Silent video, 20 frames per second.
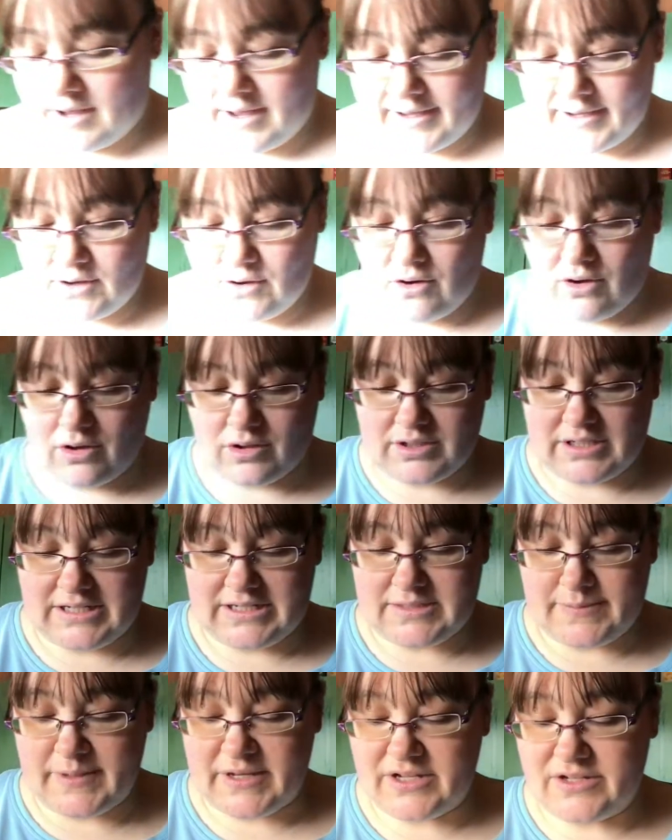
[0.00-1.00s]
I got
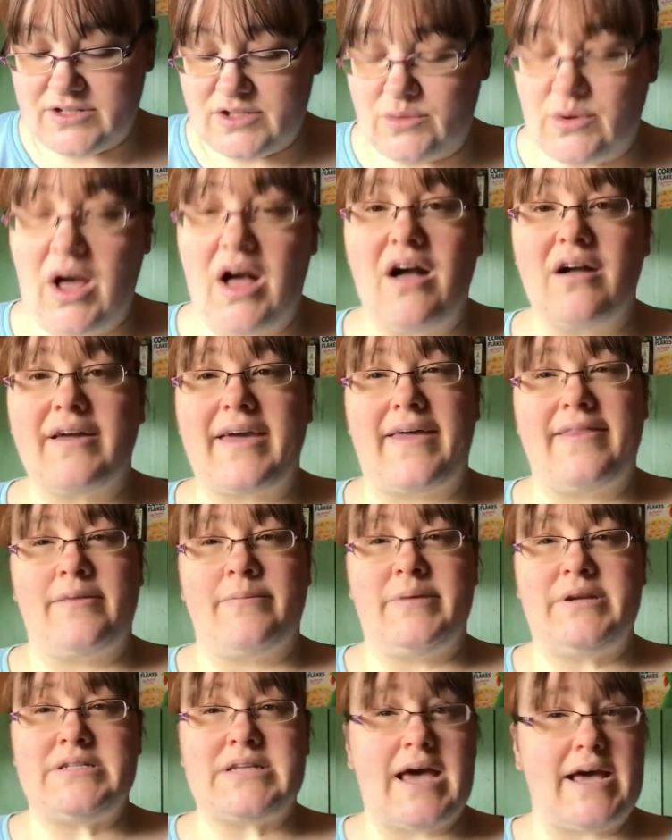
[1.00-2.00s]
these because you can't get
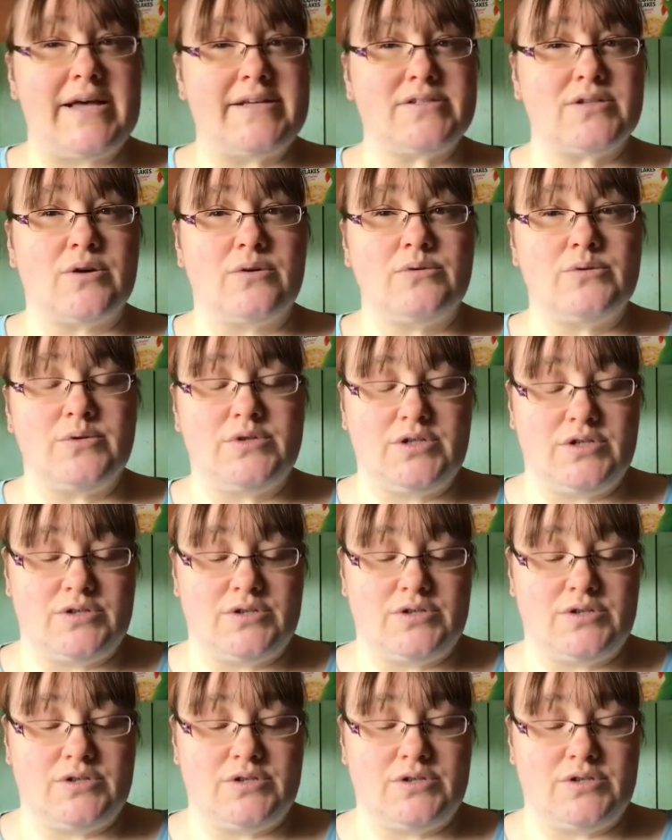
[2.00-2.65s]
them in Tesco's, which